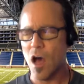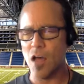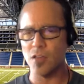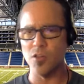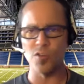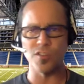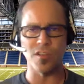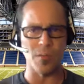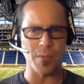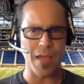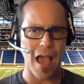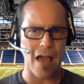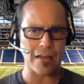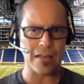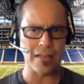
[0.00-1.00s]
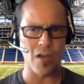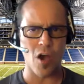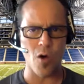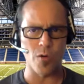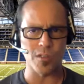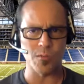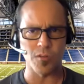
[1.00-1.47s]
Luke's going to be out in
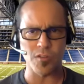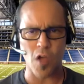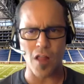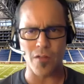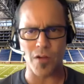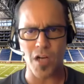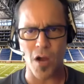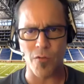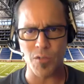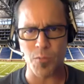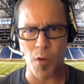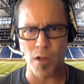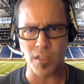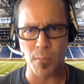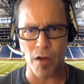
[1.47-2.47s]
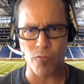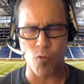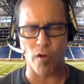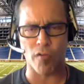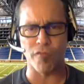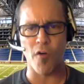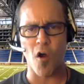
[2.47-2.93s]
Owings Mills. All of our coverage brought to you by
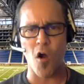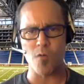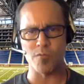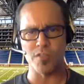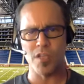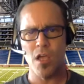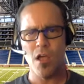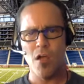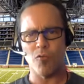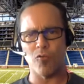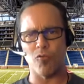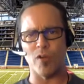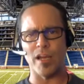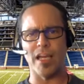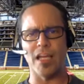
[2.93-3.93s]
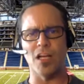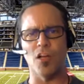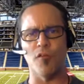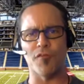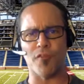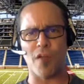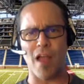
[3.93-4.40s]
Royal Farms. Real
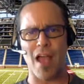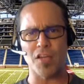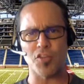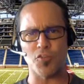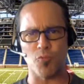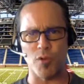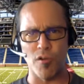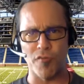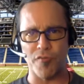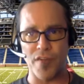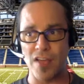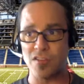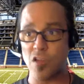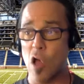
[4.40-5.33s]
fresh, real fast.